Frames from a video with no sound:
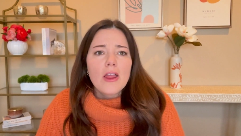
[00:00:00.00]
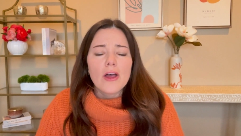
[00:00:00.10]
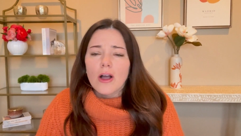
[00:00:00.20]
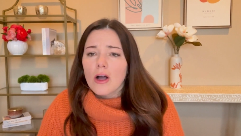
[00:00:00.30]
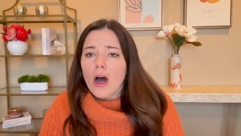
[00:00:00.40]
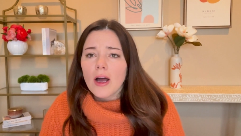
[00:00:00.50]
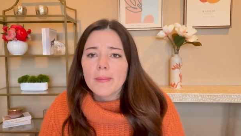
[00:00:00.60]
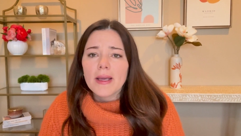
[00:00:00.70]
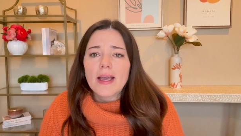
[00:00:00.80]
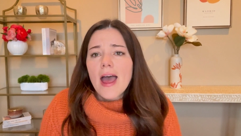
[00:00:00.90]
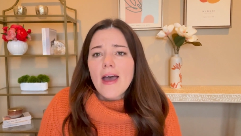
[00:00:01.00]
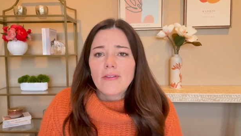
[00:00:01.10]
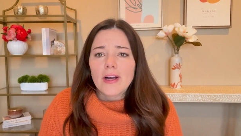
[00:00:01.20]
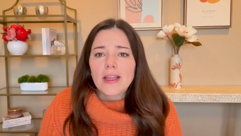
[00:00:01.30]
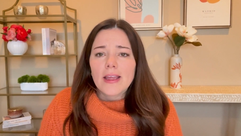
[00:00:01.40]
the economy,
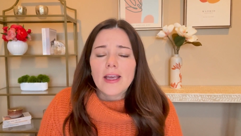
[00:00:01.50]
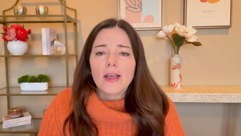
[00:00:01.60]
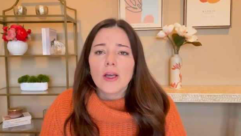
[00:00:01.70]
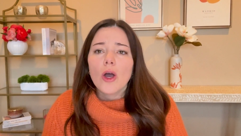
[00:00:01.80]
everything.